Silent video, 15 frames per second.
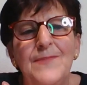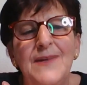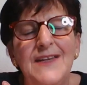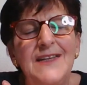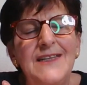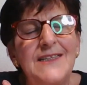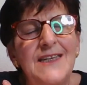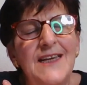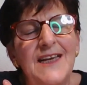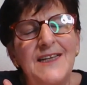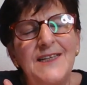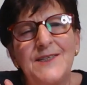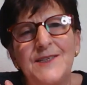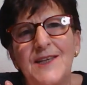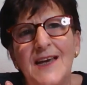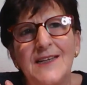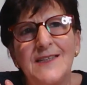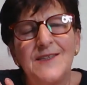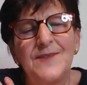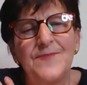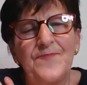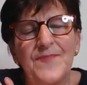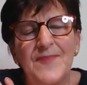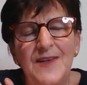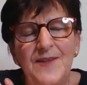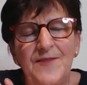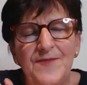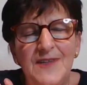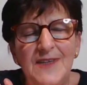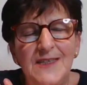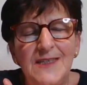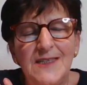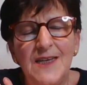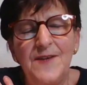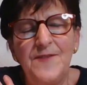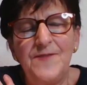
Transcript: Mary says that if this